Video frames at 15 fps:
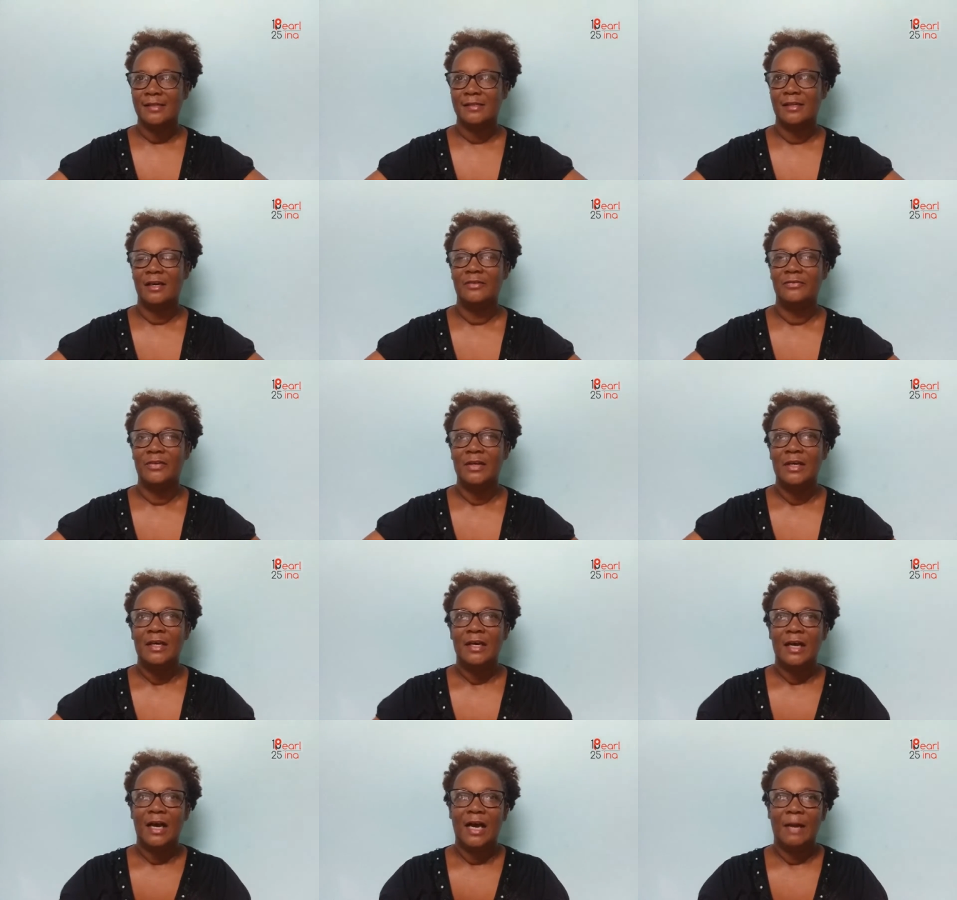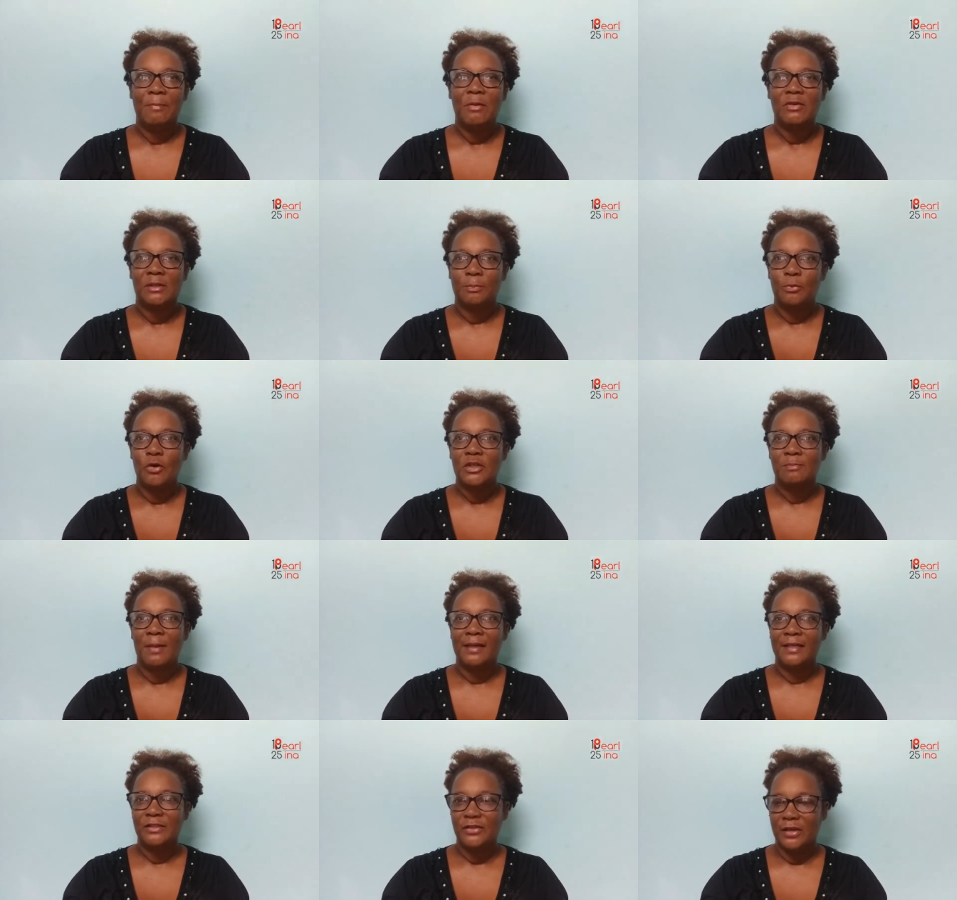and stuff. Um, he was approached
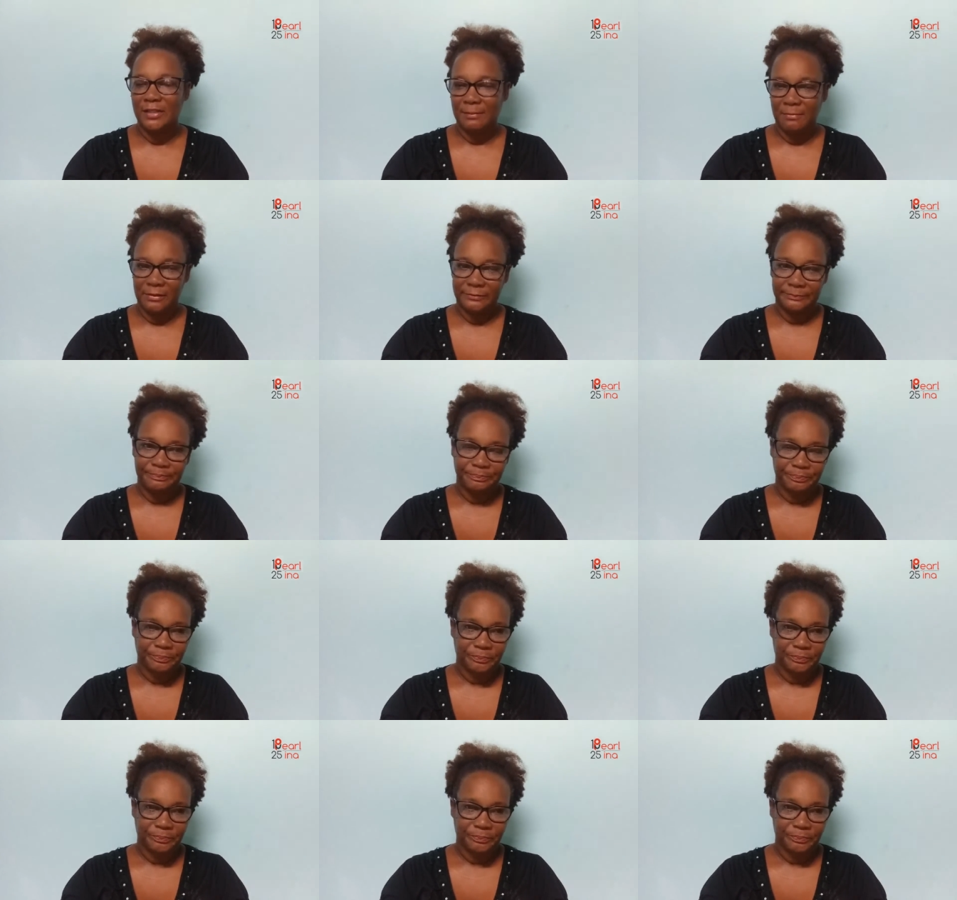by this gentleman